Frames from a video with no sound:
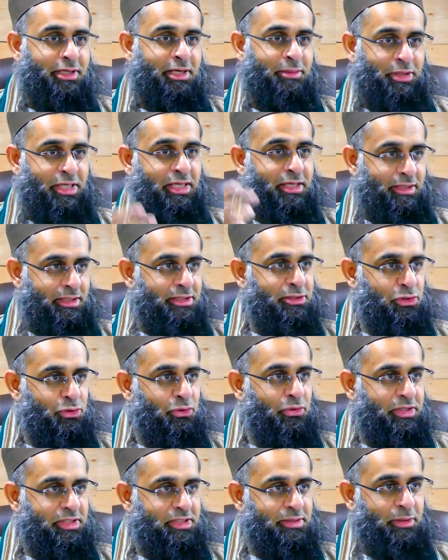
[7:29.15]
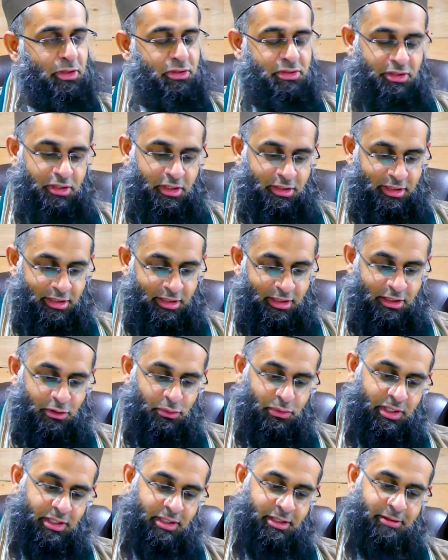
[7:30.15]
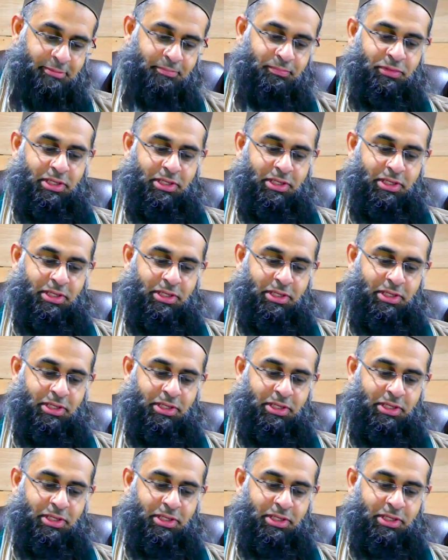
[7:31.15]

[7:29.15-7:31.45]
I mean, the story is about her radiallahu anha.